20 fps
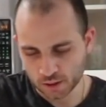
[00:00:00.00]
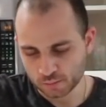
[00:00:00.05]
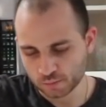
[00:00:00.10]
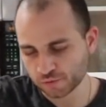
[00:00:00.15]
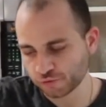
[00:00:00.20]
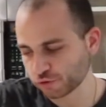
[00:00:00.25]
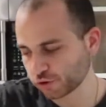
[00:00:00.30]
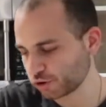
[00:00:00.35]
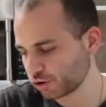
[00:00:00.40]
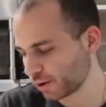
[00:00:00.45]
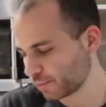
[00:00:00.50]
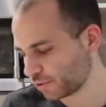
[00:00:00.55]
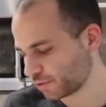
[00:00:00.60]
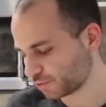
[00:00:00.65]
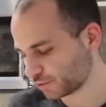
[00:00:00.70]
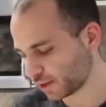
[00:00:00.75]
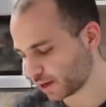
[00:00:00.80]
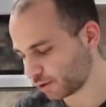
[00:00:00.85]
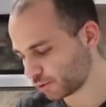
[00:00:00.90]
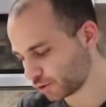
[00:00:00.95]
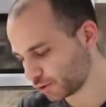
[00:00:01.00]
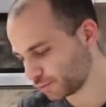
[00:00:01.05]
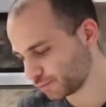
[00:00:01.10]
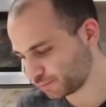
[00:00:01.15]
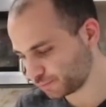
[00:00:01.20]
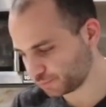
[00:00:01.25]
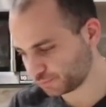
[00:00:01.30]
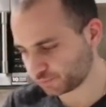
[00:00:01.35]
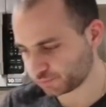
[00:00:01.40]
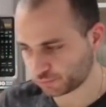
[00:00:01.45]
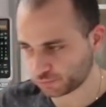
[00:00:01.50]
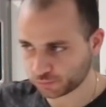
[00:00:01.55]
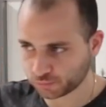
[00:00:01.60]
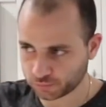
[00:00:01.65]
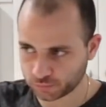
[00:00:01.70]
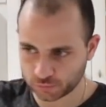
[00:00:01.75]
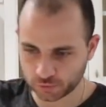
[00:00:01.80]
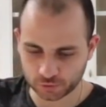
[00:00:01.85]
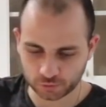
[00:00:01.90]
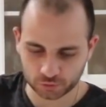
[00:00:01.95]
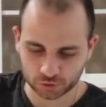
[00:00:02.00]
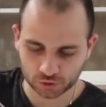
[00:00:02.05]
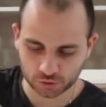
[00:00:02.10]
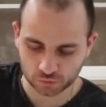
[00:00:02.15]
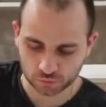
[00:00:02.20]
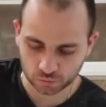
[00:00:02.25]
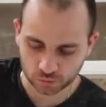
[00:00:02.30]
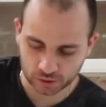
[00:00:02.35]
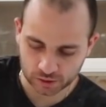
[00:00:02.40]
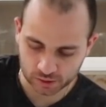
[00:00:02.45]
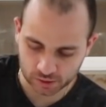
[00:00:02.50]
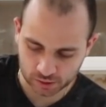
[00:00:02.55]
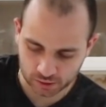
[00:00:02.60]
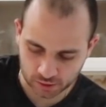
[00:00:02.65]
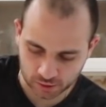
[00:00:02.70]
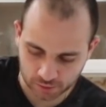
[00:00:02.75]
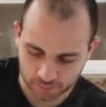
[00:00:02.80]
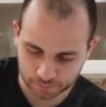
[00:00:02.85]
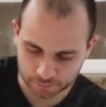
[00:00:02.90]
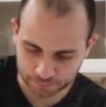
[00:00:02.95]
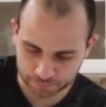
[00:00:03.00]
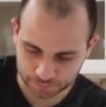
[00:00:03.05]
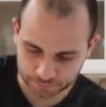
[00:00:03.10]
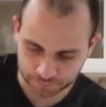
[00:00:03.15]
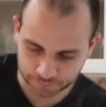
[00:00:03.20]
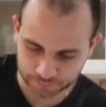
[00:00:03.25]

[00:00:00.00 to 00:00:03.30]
Before you grab the flour, just whisk it up.